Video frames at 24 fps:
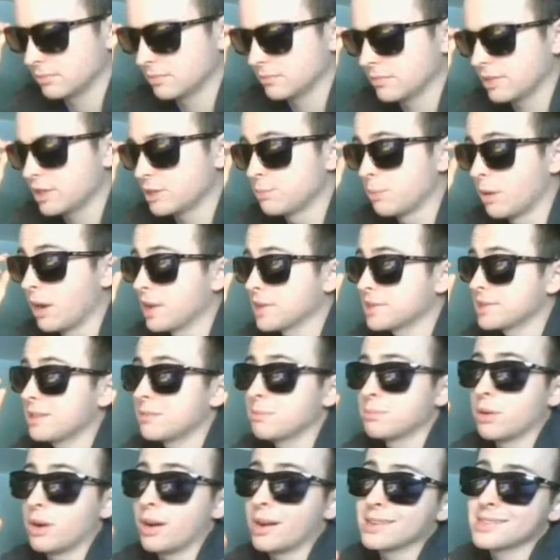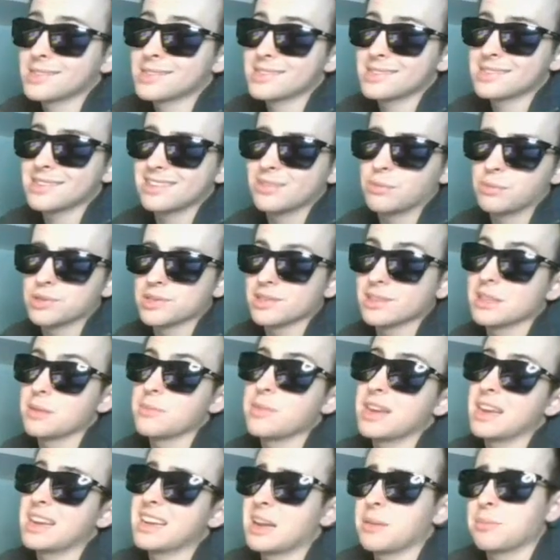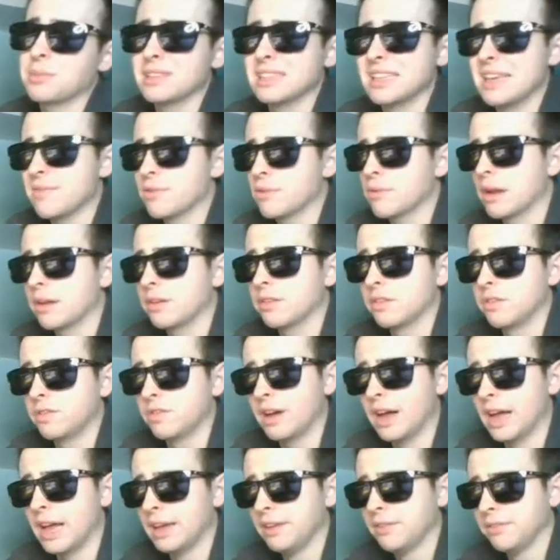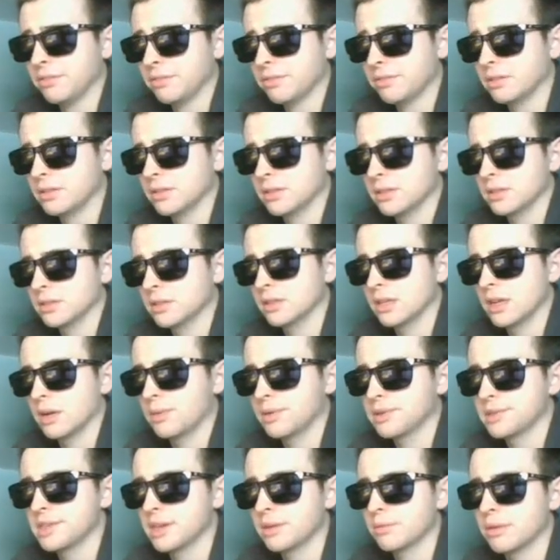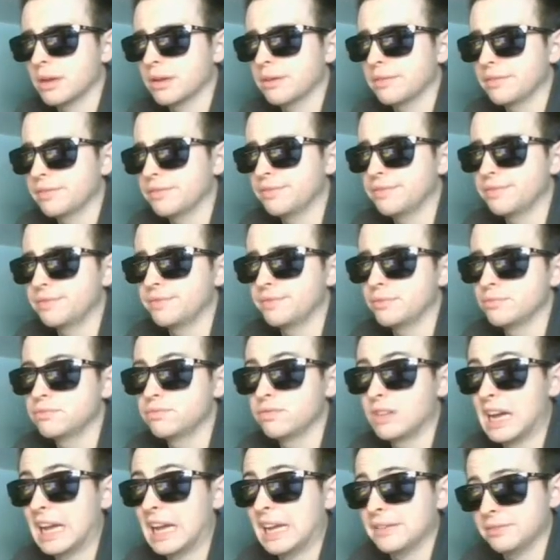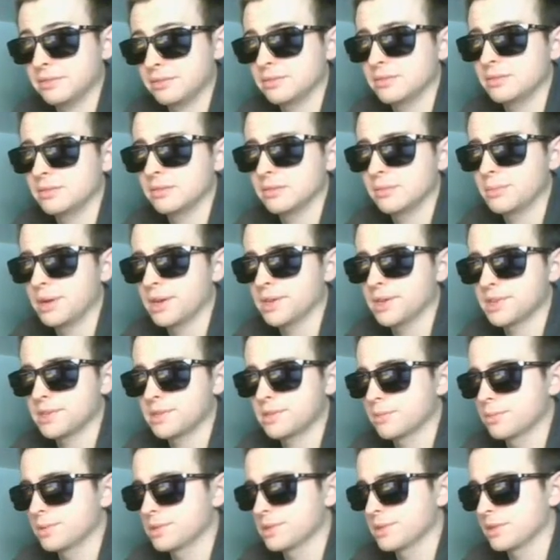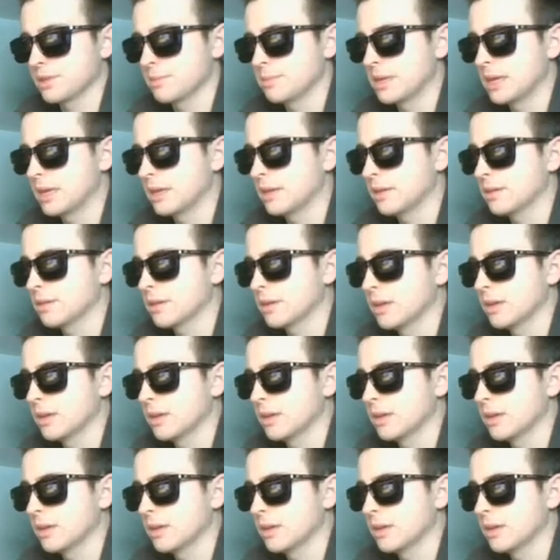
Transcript: His boss in Boss was eliminated, I believe, in round 5. I want to say round 5. Boss was eliminated.